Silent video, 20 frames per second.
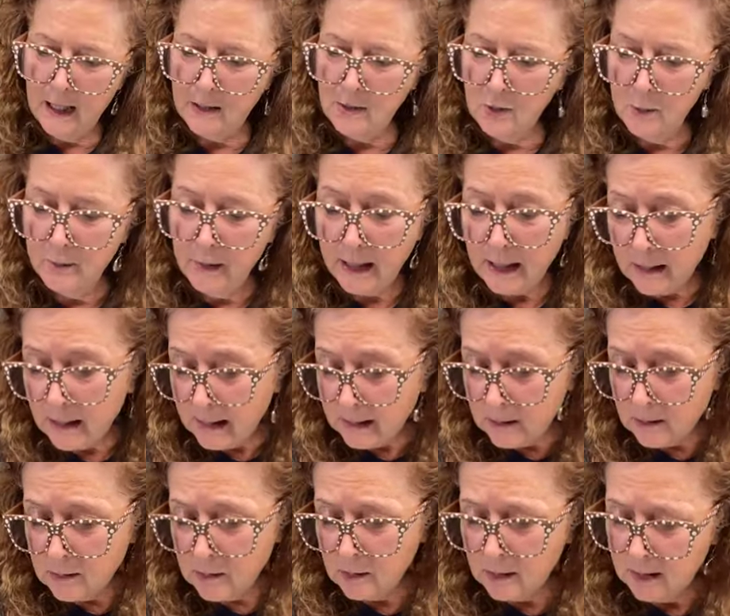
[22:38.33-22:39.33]
And you might
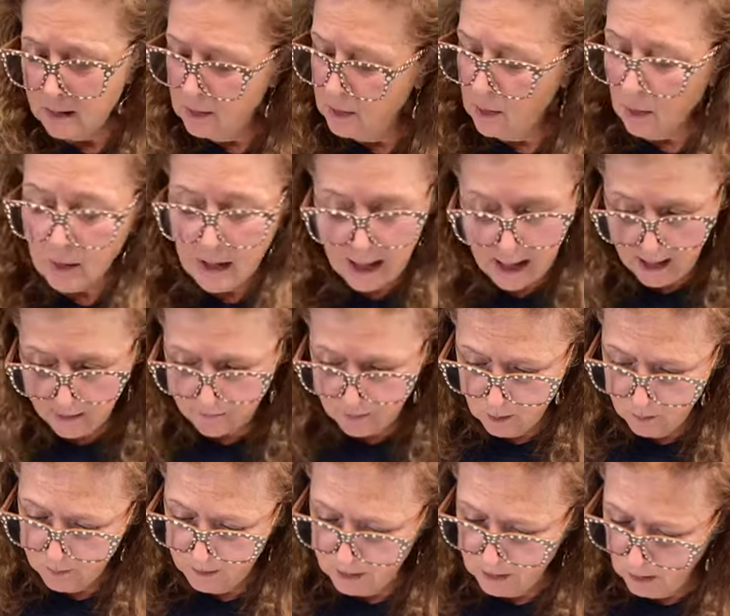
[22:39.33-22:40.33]
like the look, and you don't have
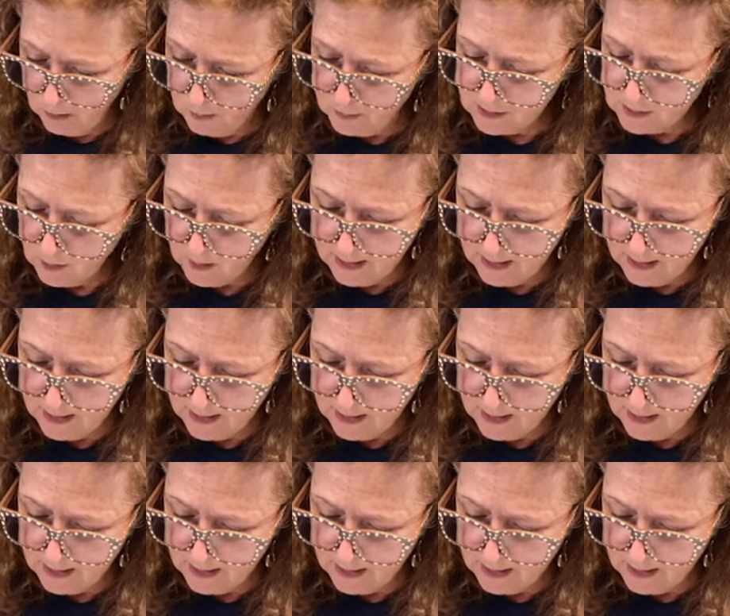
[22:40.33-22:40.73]
to if you don't.